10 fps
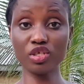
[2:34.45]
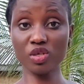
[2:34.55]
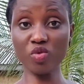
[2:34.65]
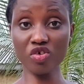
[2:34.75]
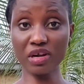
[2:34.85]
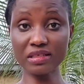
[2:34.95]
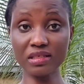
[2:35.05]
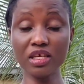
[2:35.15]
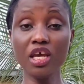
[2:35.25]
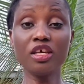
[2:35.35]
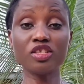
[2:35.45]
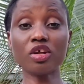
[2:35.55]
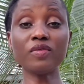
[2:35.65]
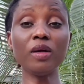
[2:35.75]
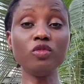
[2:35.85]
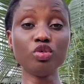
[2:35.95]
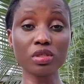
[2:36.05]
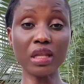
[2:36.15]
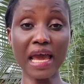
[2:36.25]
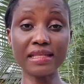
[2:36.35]
is democracy instead of them
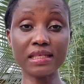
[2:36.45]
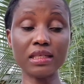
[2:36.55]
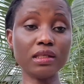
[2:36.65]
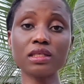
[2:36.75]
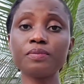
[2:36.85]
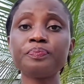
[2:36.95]
utilizing it.